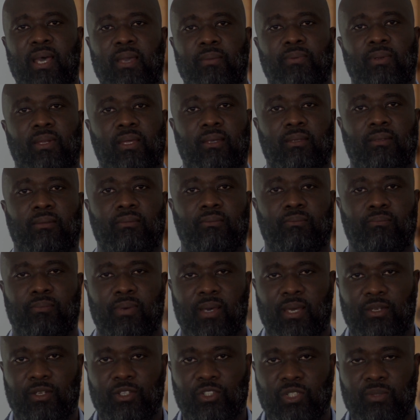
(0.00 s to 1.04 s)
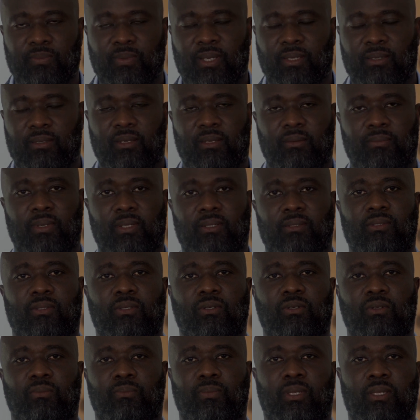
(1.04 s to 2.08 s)
the pipeline, partnership
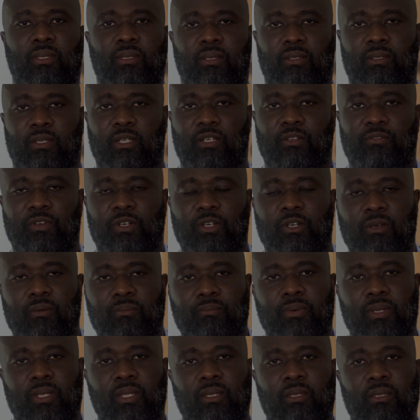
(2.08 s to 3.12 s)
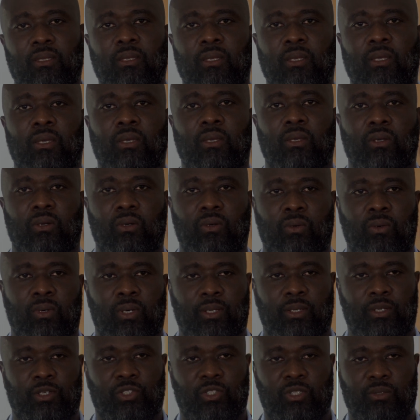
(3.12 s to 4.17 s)
agreements, could be a delivery company
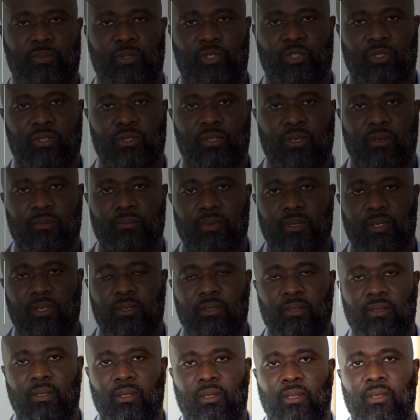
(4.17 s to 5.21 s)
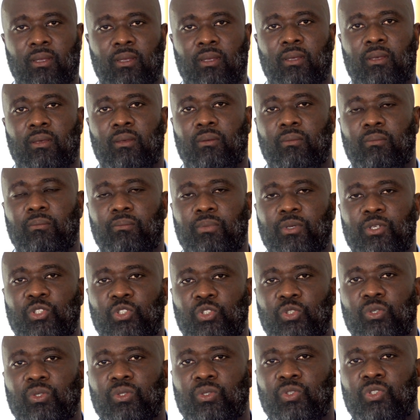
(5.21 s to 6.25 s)
or a distribution company,
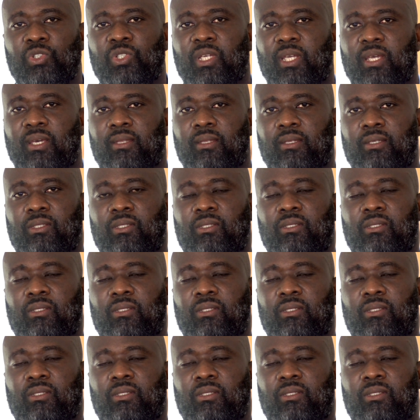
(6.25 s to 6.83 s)
be sure to share